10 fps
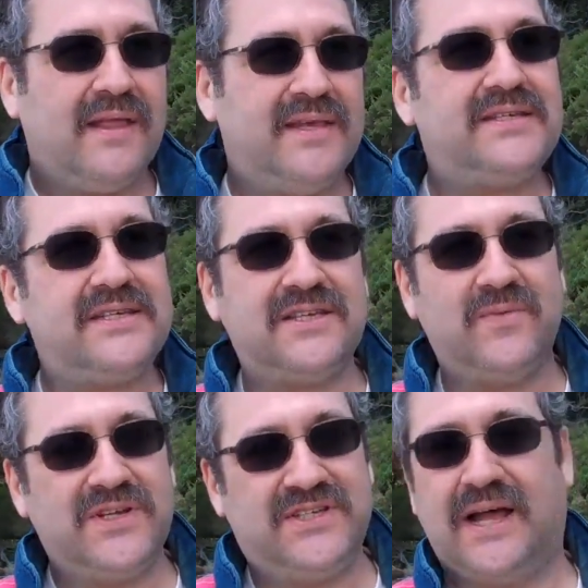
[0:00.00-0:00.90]
this is the
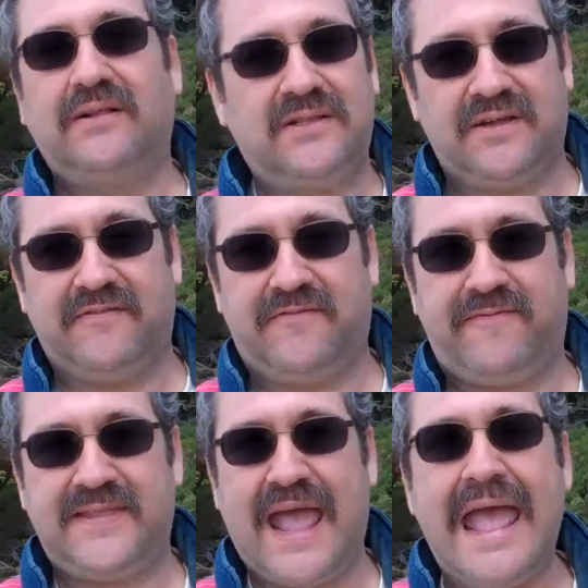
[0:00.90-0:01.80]
result of
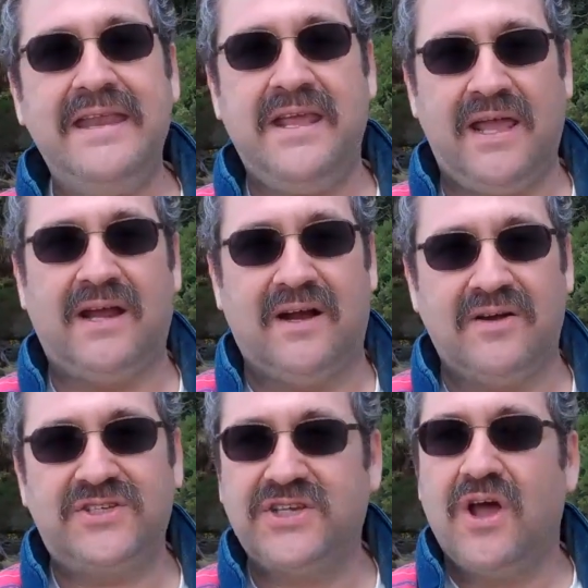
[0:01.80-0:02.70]
10
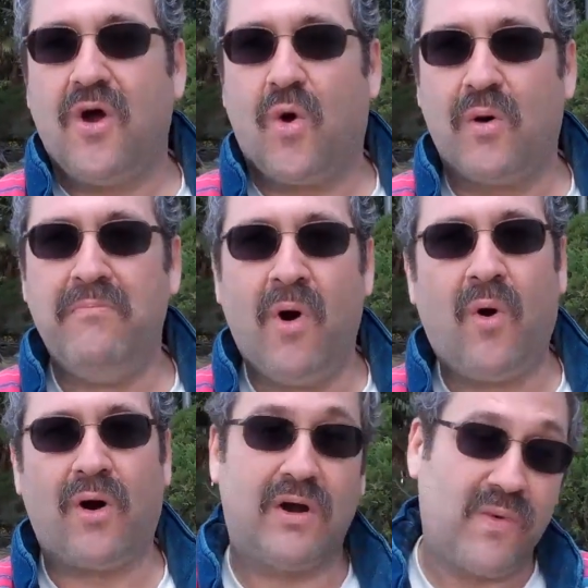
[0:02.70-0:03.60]
years or
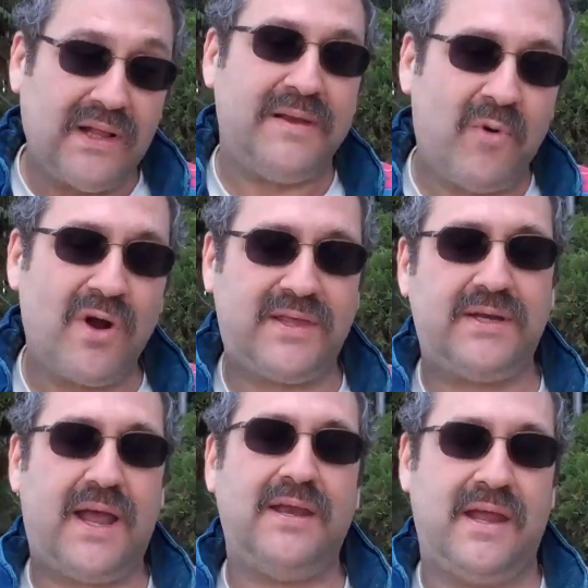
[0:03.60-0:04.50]
more, really more
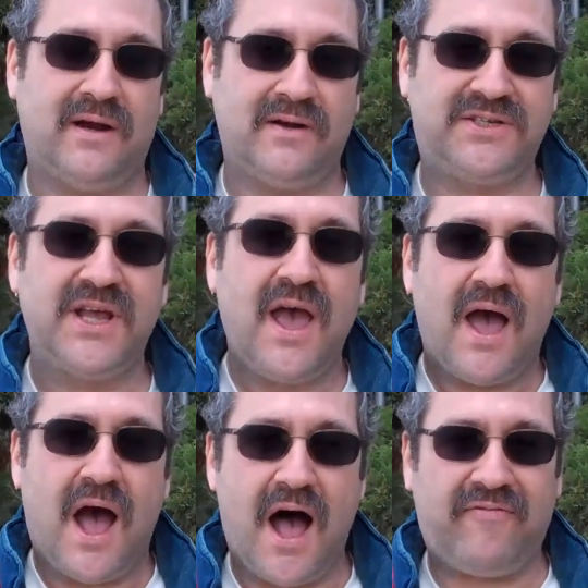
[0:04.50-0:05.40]
than 10 years,
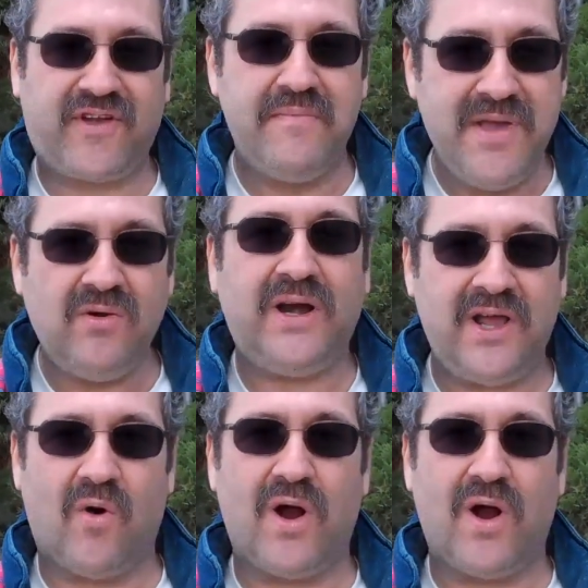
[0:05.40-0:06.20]
of community